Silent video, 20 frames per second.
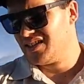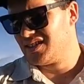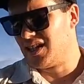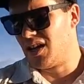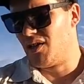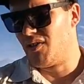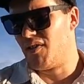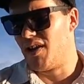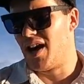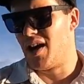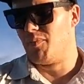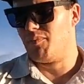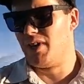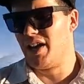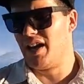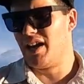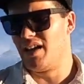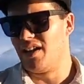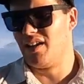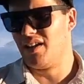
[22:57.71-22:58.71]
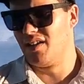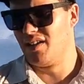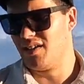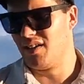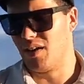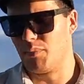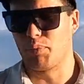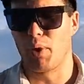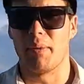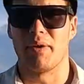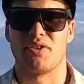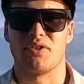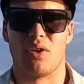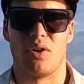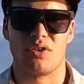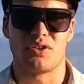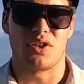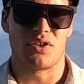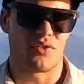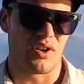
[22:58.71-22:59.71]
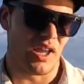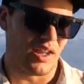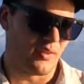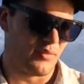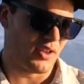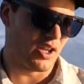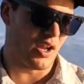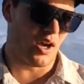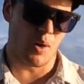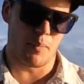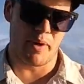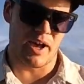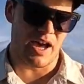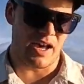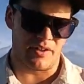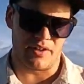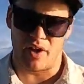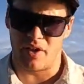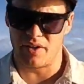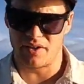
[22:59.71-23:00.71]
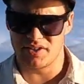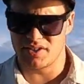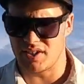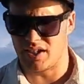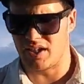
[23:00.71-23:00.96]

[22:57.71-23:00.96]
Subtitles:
So yeah, I'll probably talk to you throughout the video about those